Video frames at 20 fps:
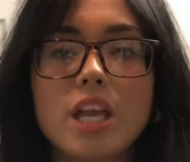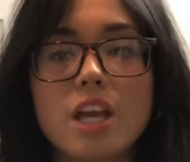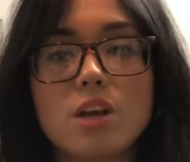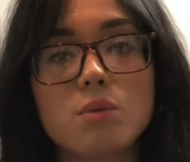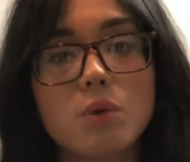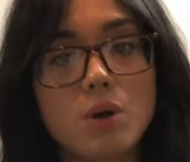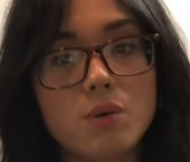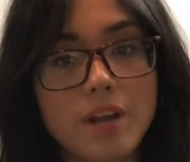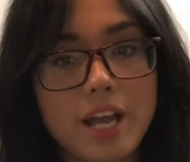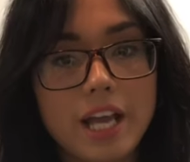
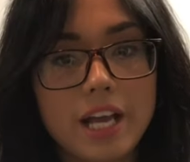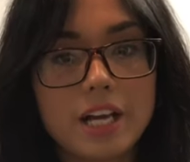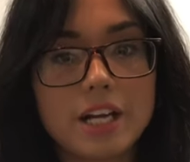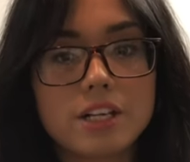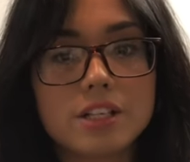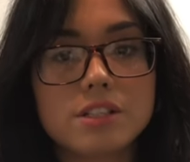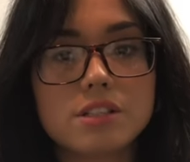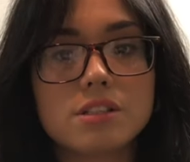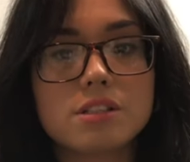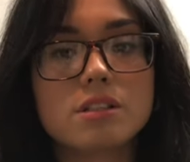ingrown
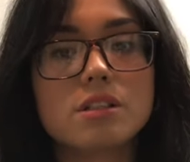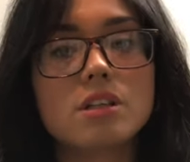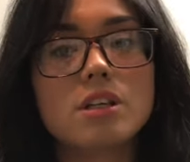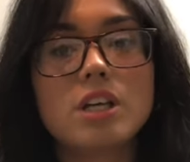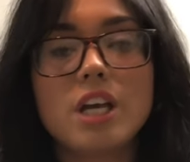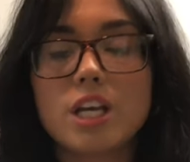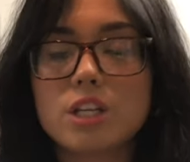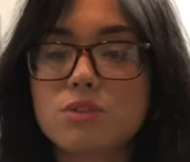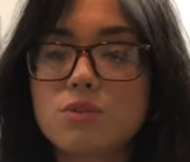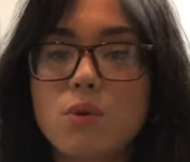hairs,
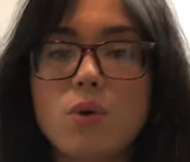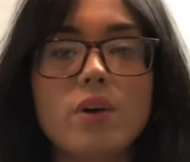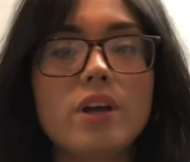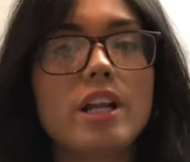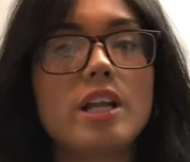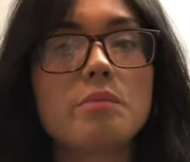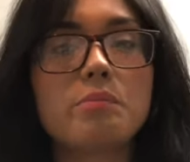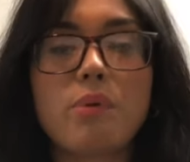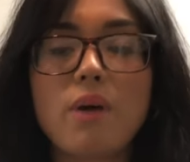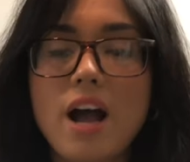
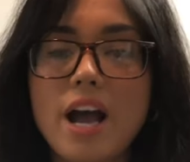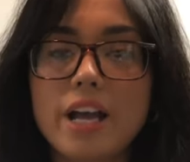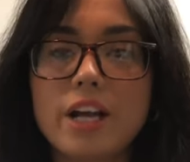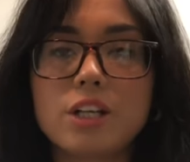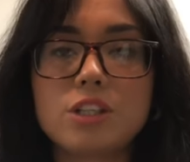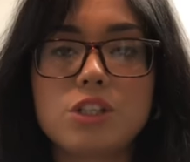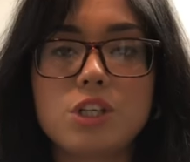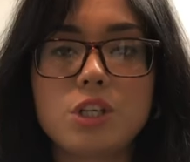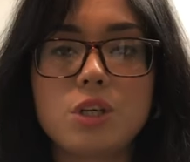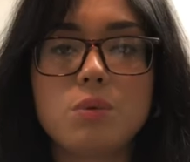exfoliating
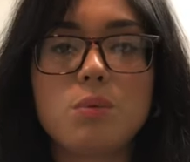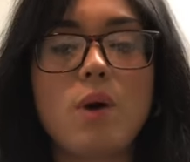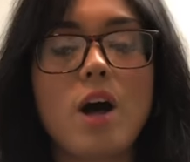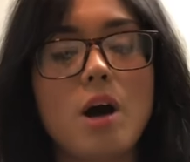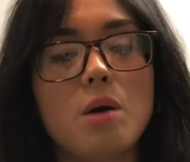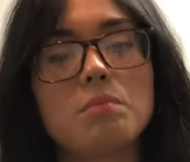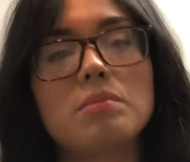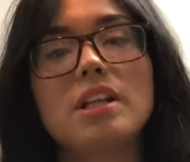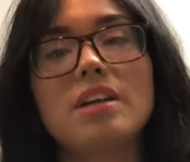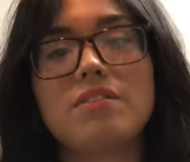prior to will
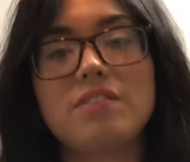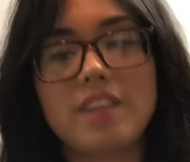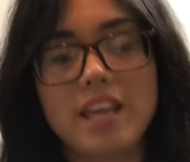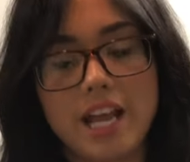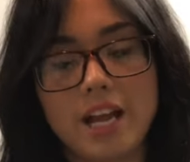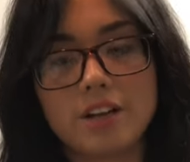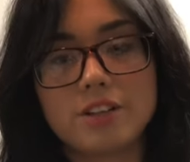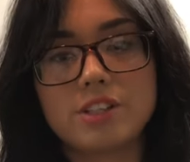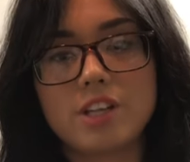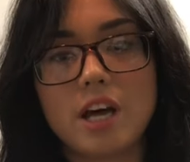help lift the
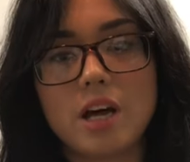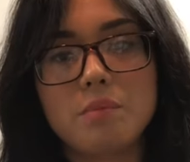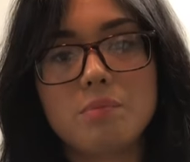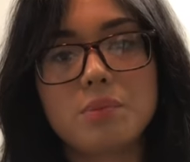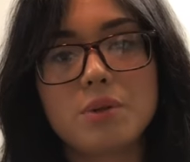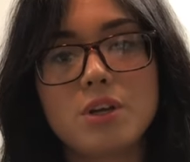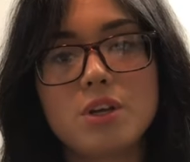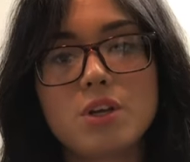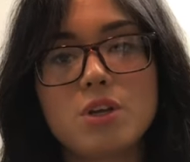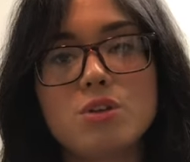hairs up
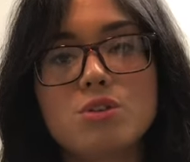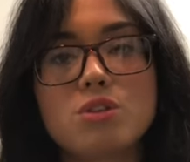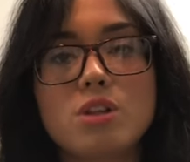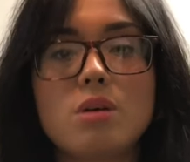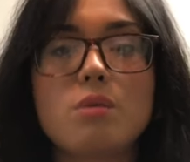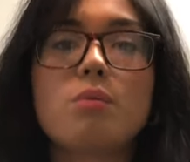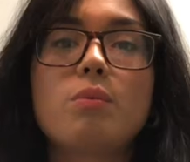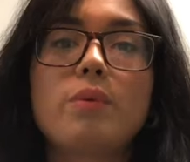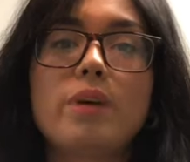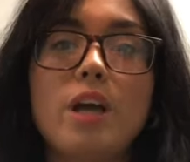so
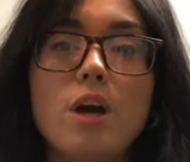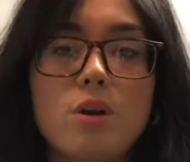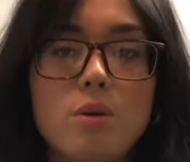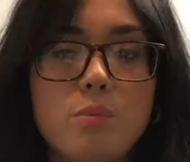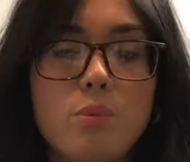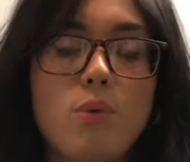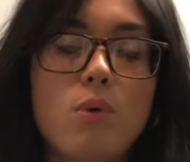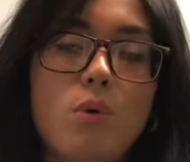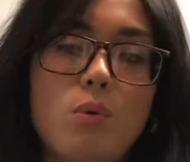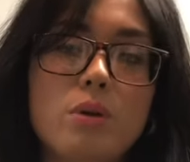that when we go to
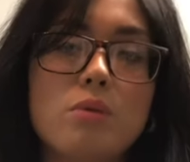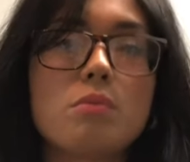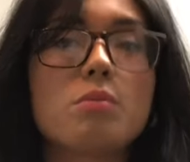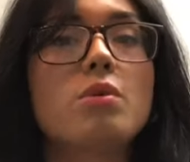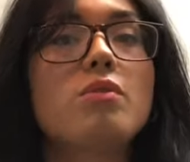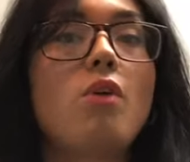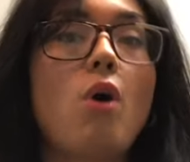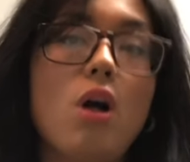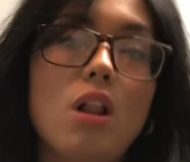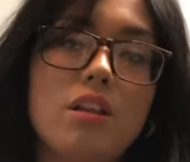pull, we
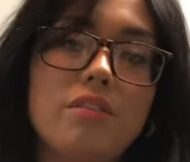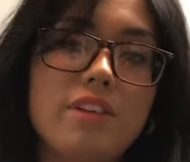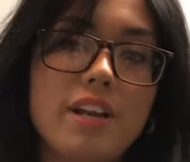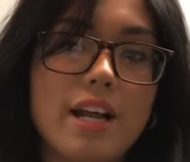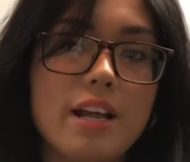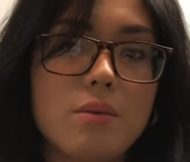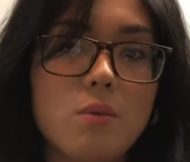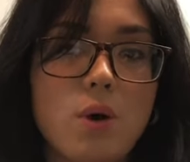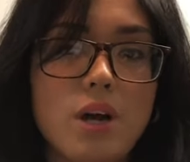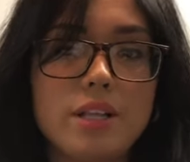remove all of it
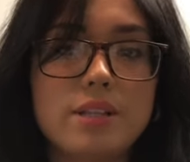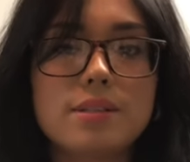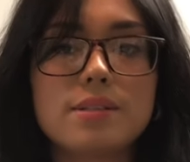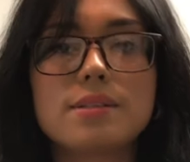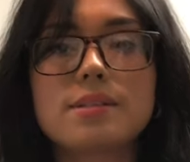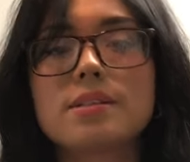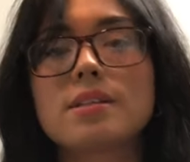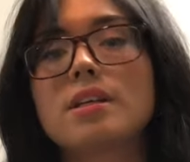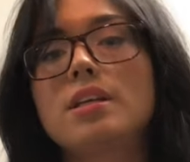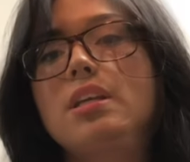at
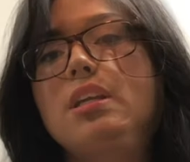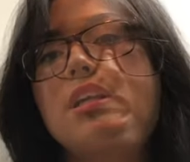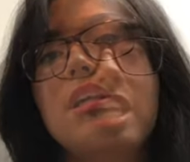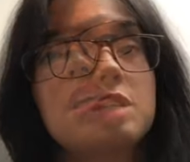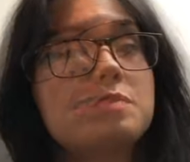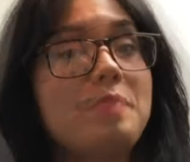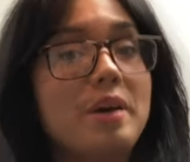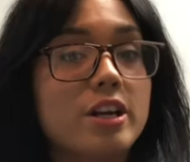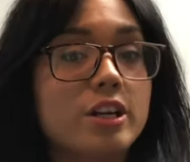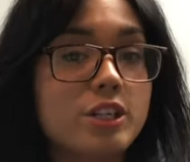once. It
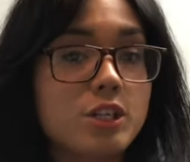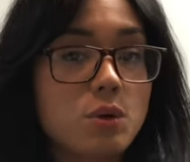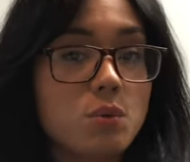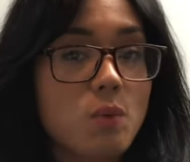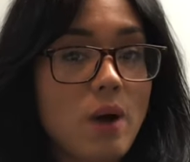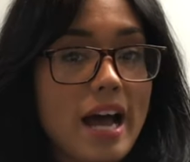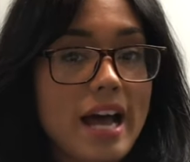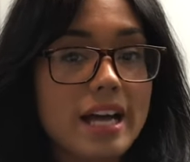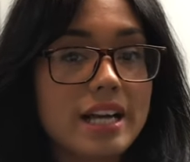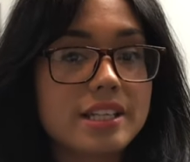is better to
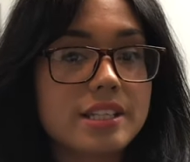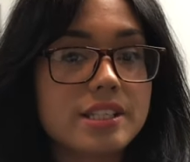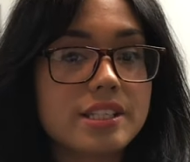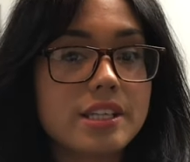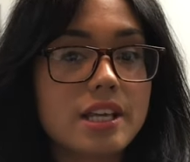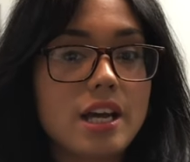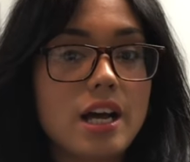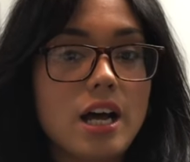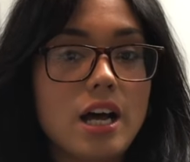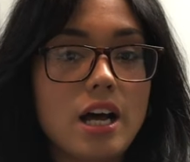
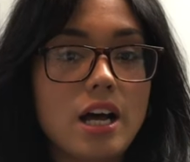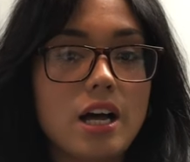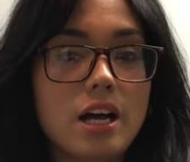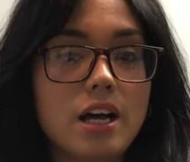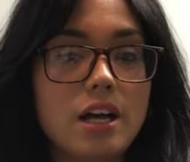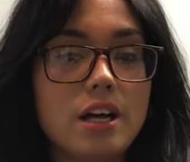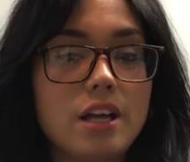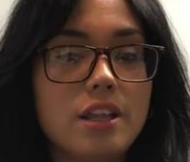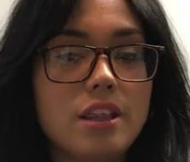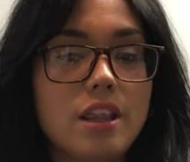wax
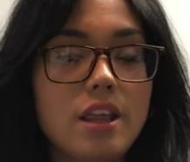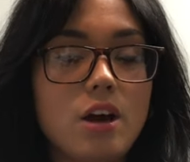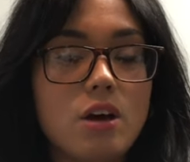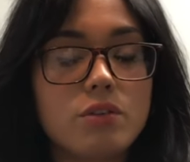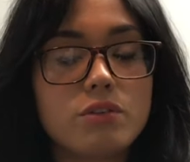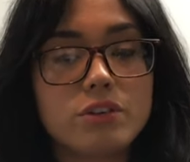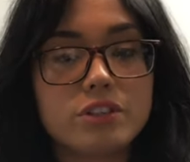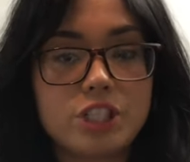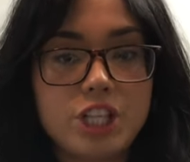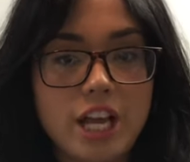uh,
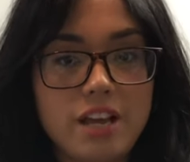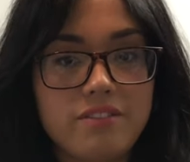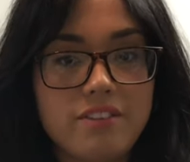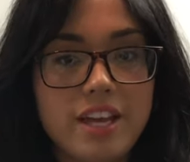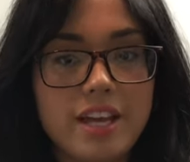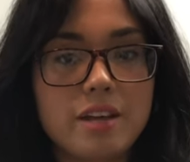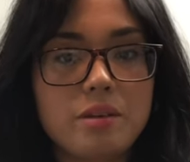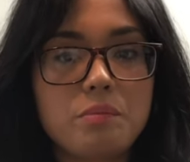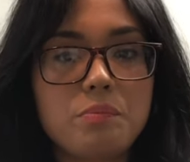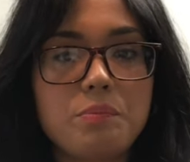over
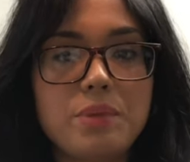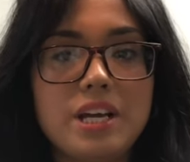shaving